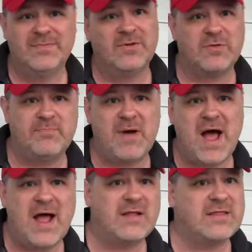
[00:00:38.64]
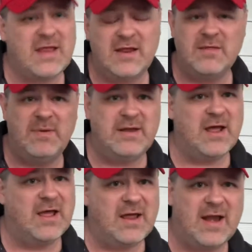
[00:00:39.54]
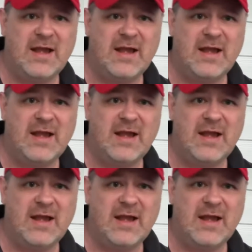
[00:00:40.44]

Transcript: There's spots that needs to be done.